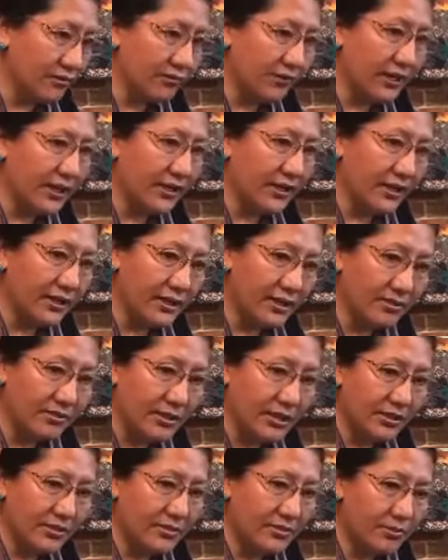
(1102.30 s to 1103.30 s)
fire
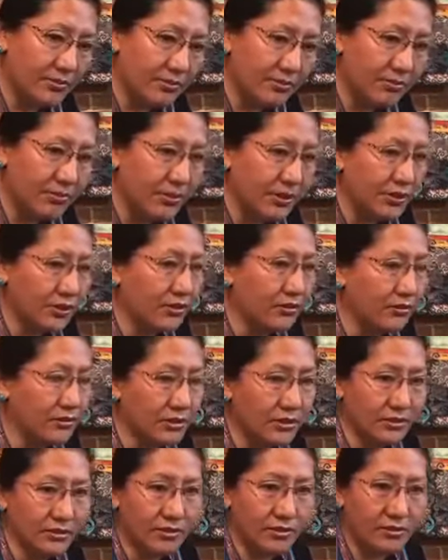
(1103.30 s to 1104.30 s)
element,
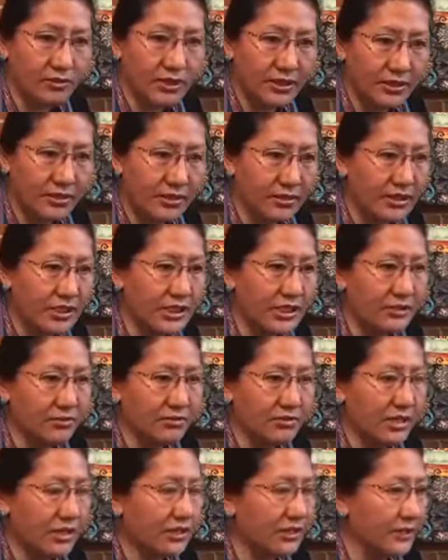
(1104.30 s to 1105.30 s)
particularly sort of like the
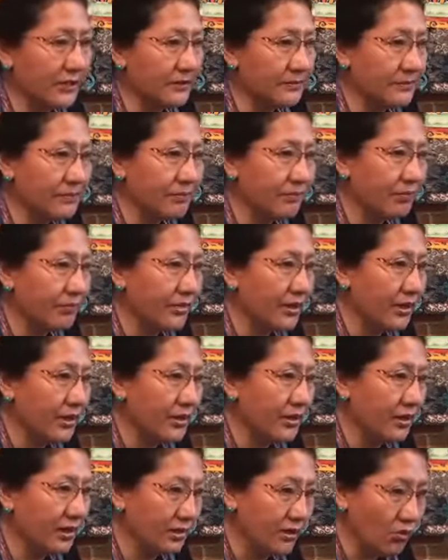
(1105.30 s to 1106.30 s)
regenerating
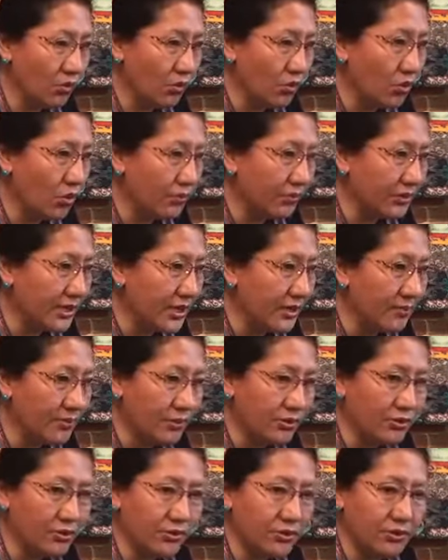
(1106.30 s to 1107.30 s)
at the warm
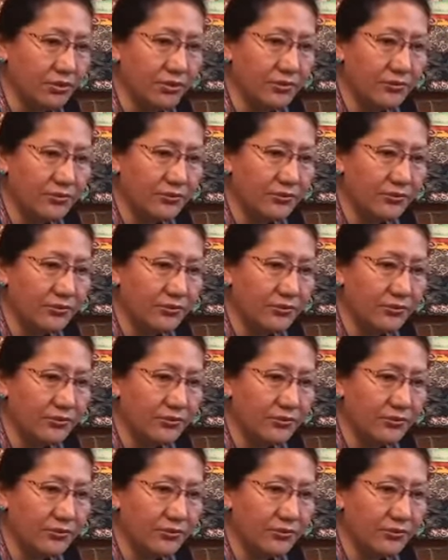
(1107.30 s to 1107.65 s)
temperature.